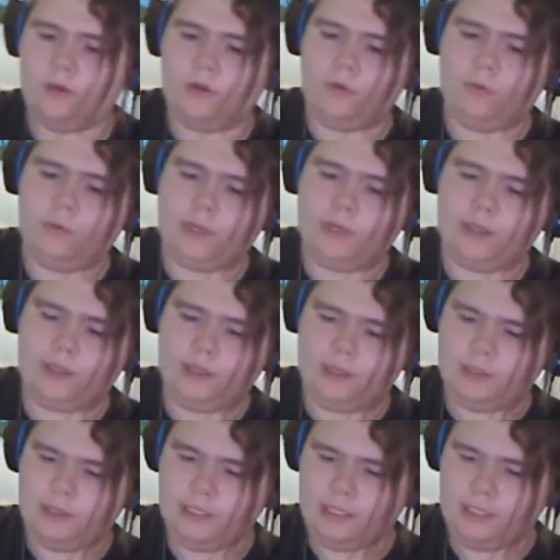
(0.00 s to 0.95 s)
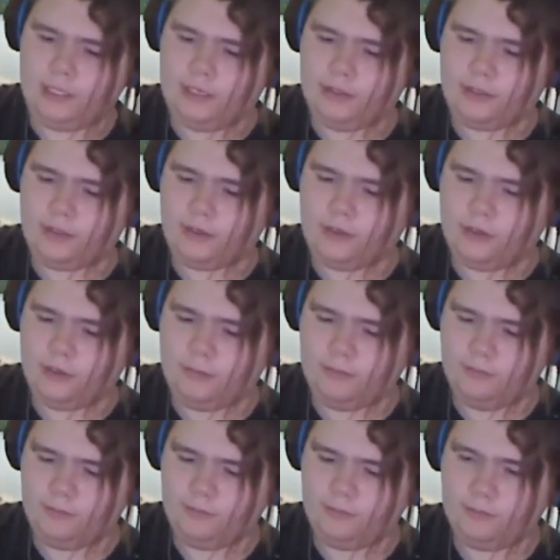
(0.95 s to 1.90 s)
with the other arm
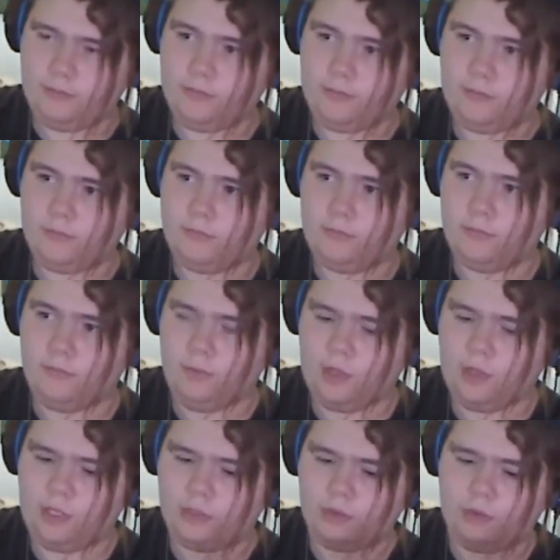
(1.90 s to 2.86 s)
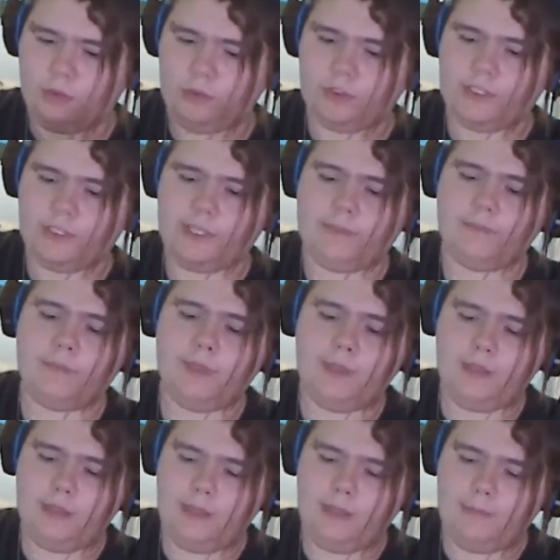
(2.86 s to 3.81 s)
while also holding him
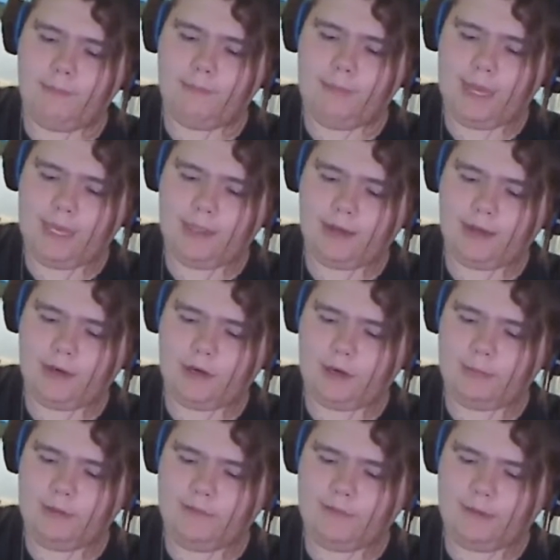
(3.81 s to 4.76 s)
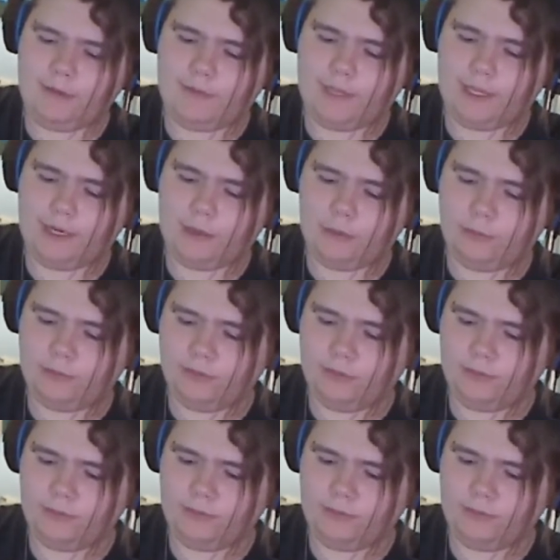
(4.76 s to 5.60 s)
by the arm. I found that helps.